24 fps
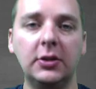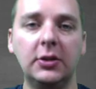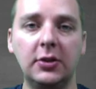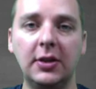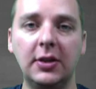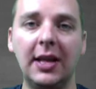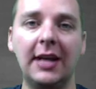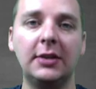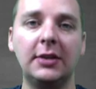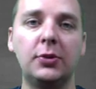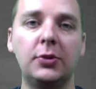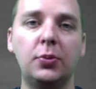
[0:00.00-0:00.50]
So
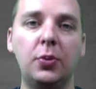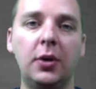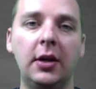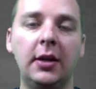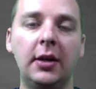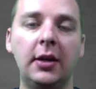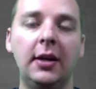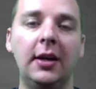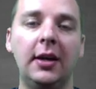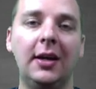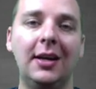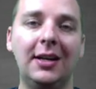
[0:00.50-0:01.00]
that's
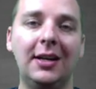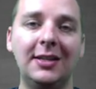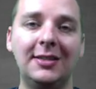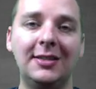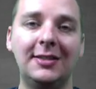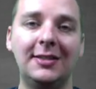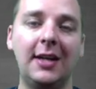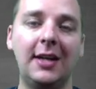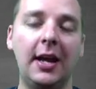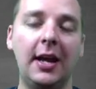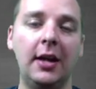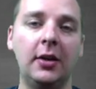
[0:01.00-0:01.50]
what a
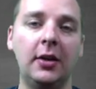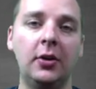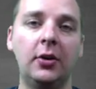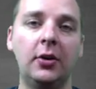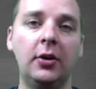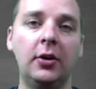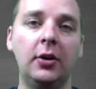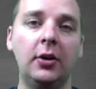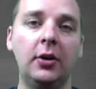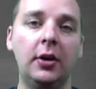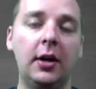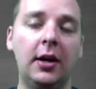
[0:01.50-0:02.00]

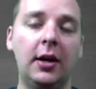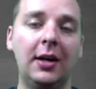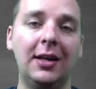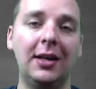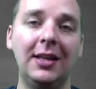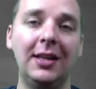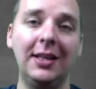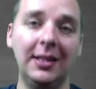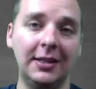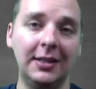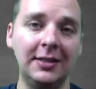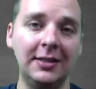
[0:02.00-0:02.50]
scalar uh,
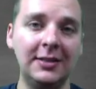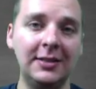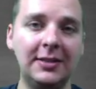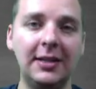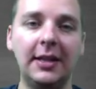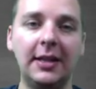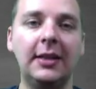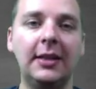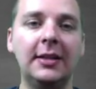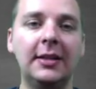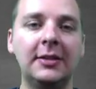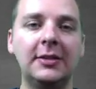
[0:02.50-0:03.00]
is,
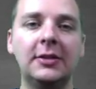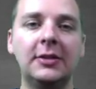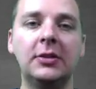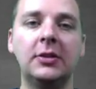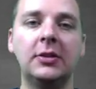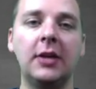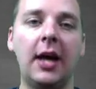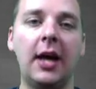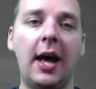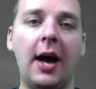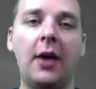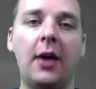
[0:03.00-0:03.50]
and this
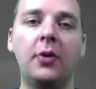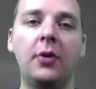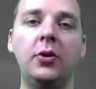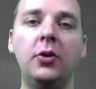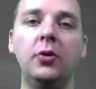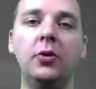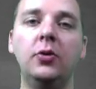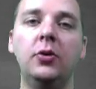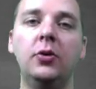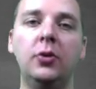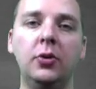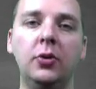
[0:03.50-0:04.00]
is how
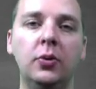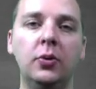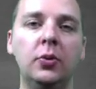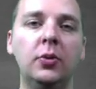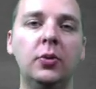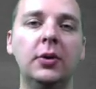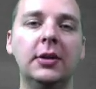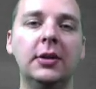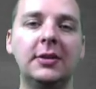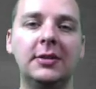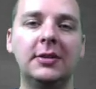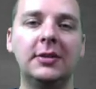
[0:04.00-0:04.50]
you
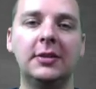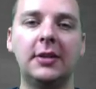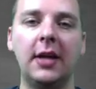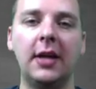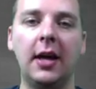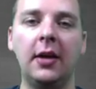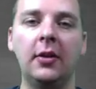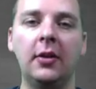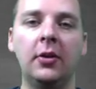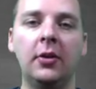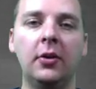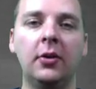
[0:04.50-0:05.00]
do
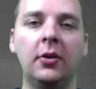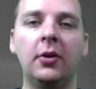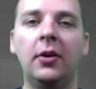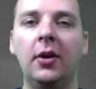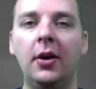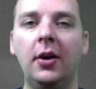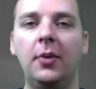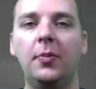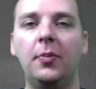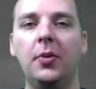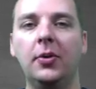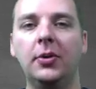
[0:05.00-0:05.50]
scalar
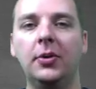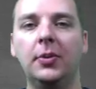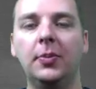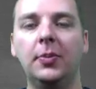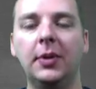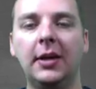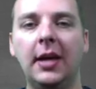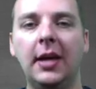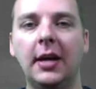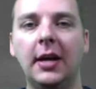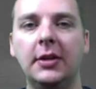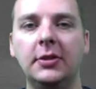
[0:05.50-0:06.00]

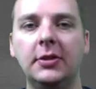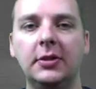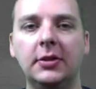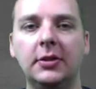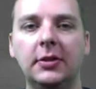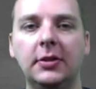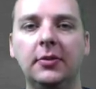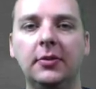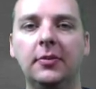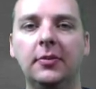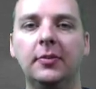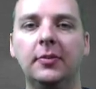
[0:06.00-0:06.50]

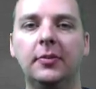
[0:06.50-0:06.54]
multiplication.